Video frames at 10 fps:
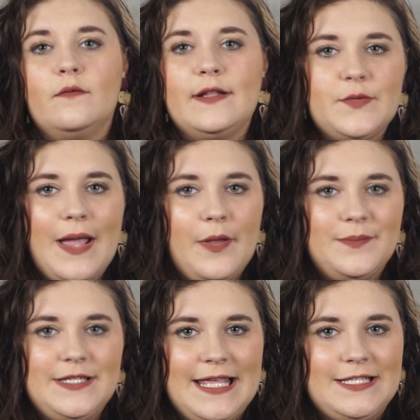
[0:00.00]
Let's wrap
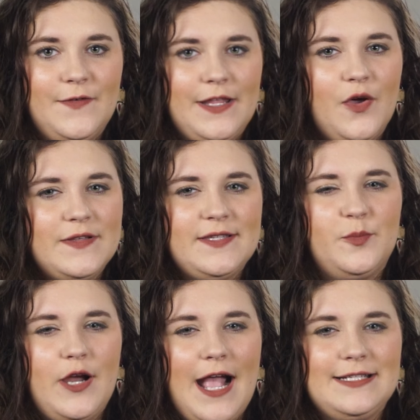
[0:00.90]
up today's video with some
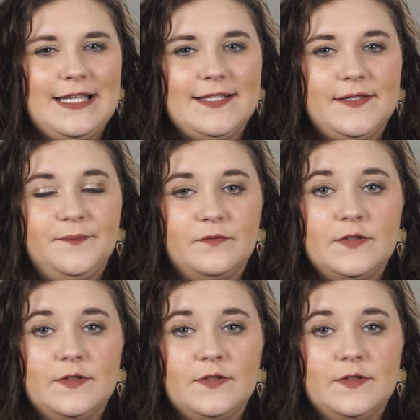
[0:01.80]
practice.